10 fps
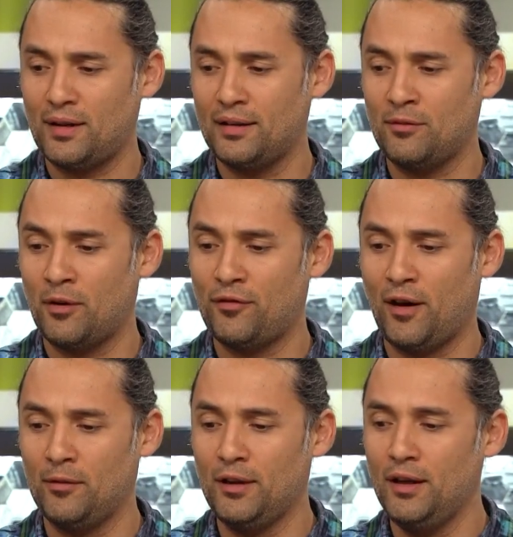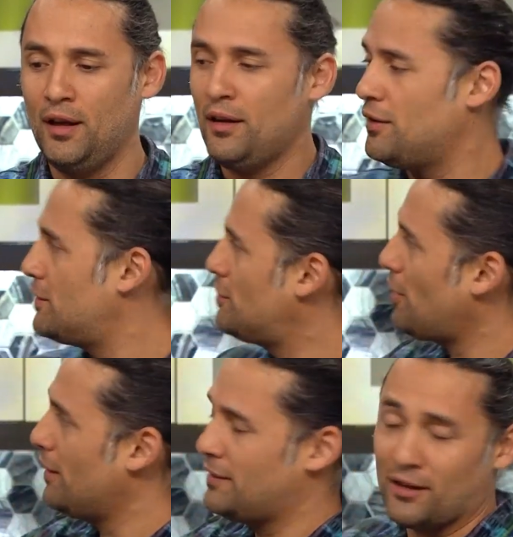sides of my family. This
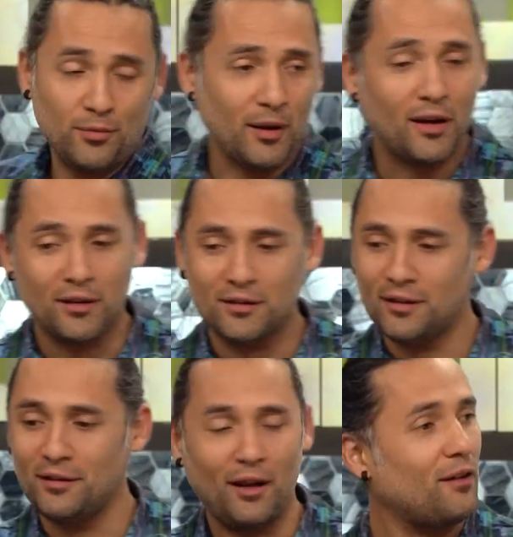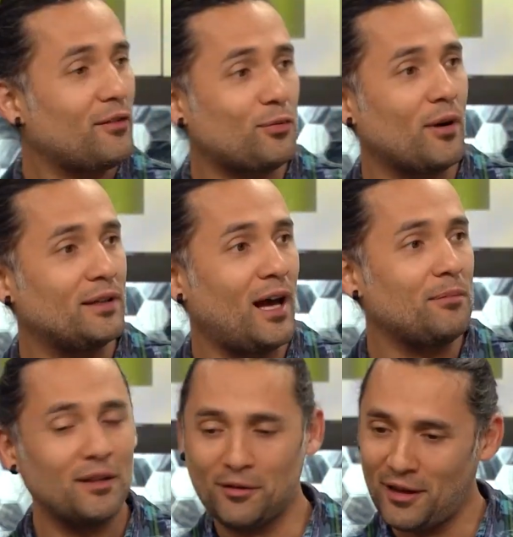Charlie's actually my cousin. None of us were
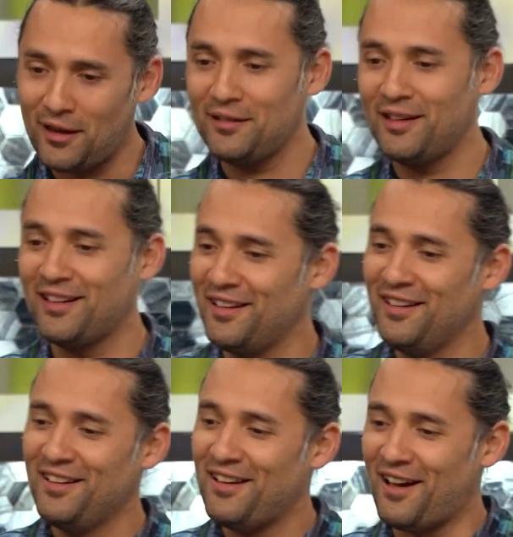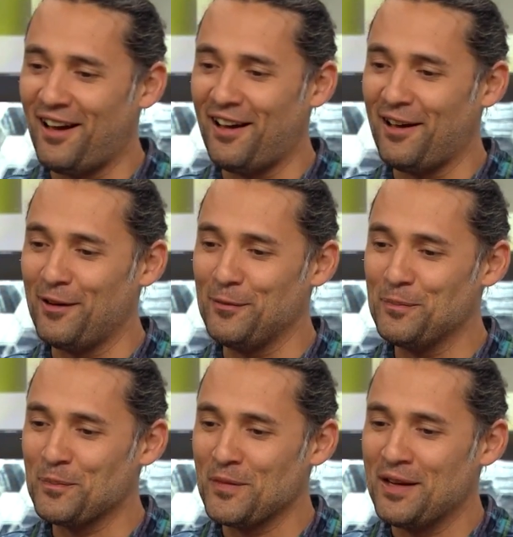adopted, okay? um,
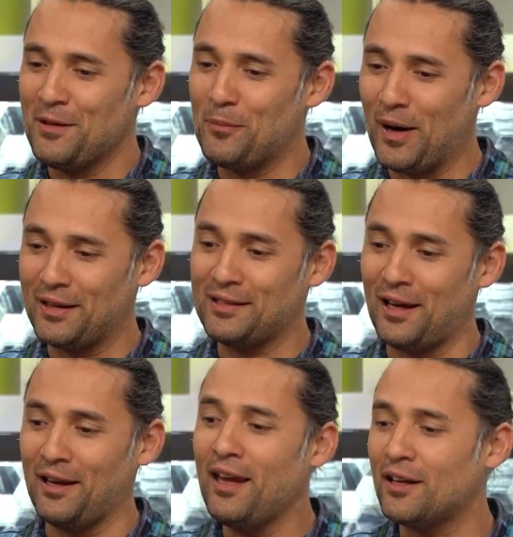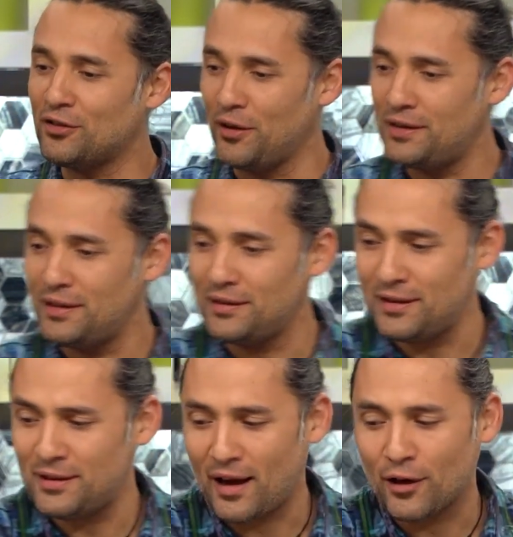but uh, yeah, so this is
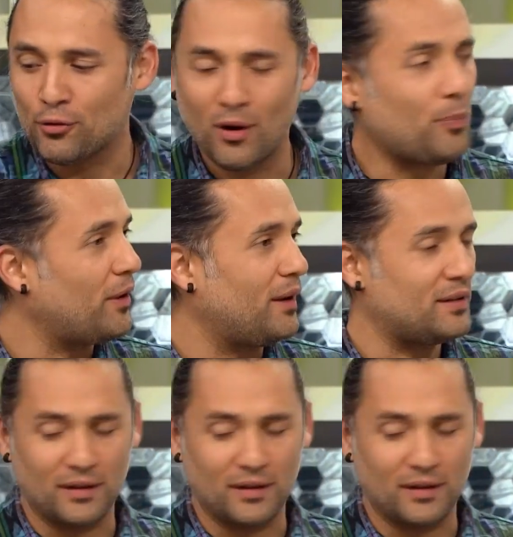this is I grew up with this.